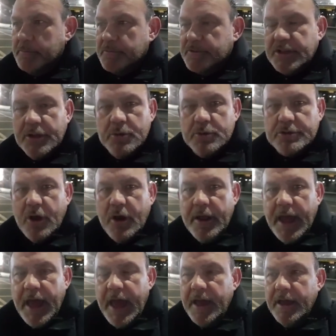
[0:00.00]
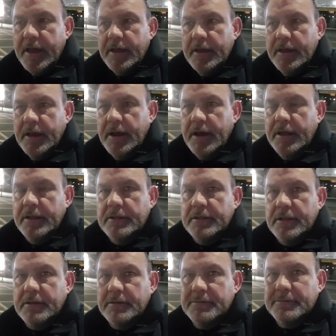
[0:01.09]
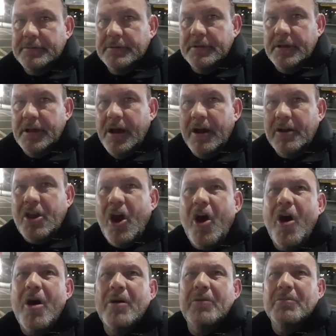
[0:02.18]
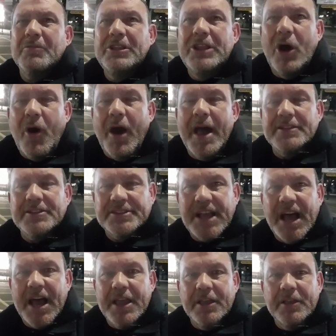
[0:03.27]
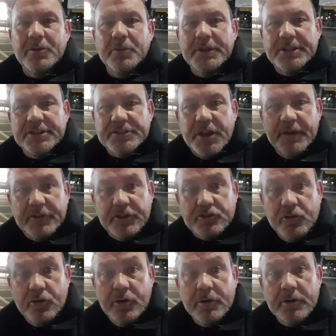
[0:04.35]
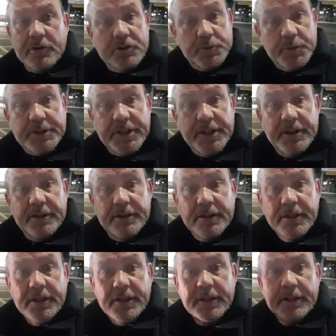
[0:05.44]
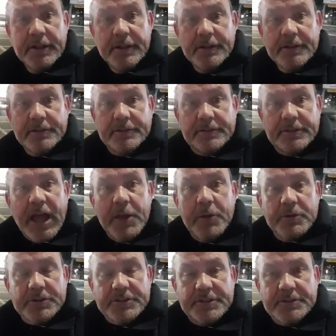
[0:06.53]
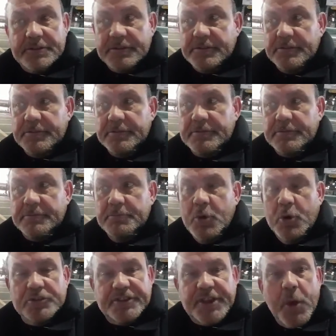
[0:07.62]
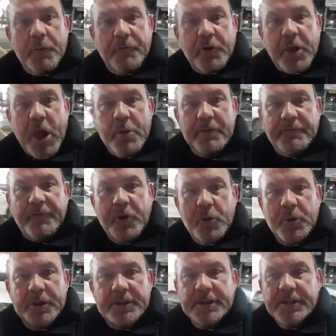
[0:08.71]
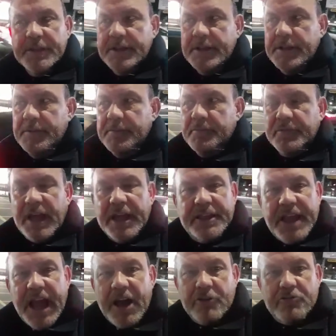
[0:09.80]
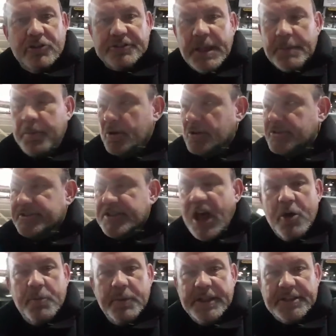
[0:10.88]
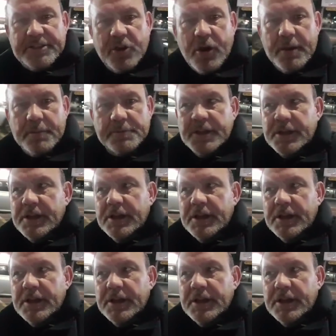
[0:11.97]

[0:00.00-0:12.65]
To lose like that, and I can't lie and say we deserved the draw, because we didn't. They was more skillful going forward. They cut across our box so many times.